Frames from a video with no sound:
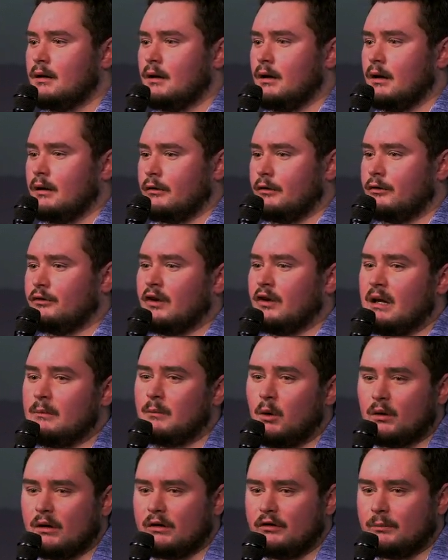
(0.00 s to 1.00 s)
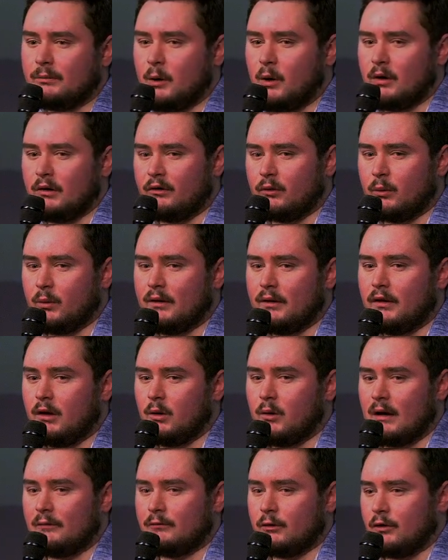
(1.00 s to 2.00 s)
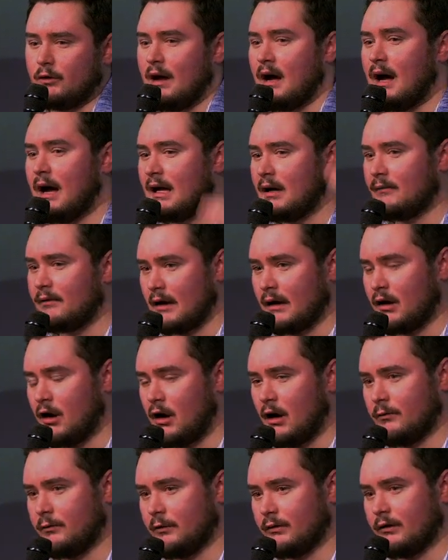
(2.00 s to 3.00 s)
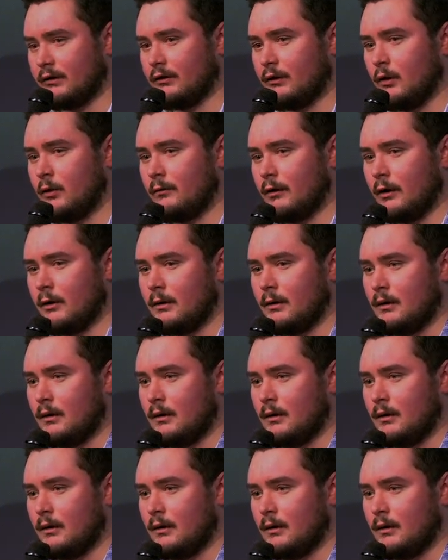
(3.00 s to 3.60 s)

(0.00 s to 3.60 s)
the same Holy Spirit is with you after the high of that conference is over.